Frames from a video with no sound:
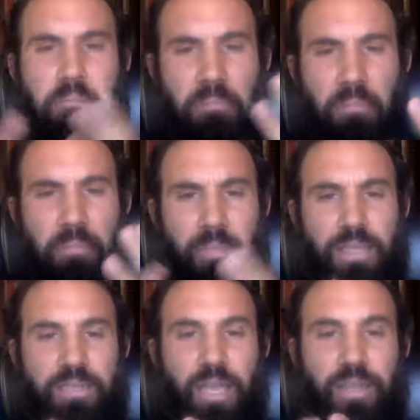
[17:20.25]
Hmm,
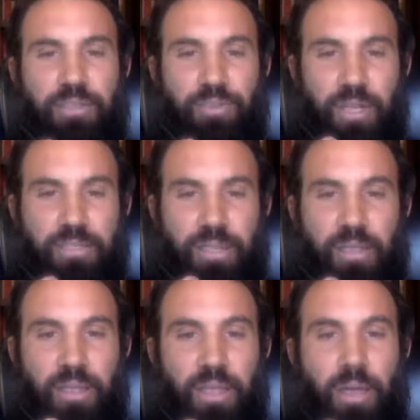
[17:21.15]
that's kind of interesting.
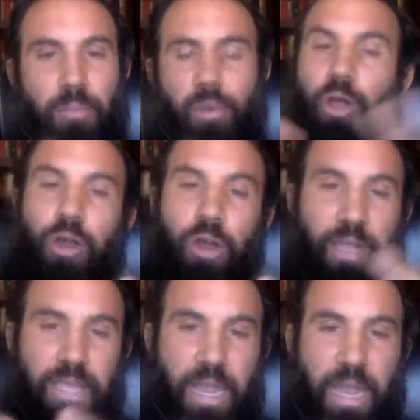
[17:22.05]
But no, no, no,
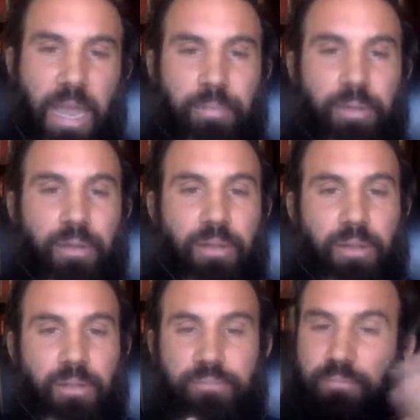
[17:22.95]
that can't happen.
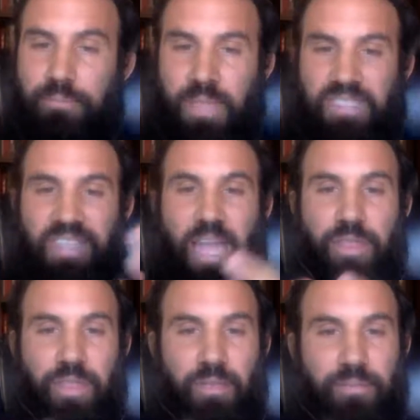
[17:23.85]
It's death.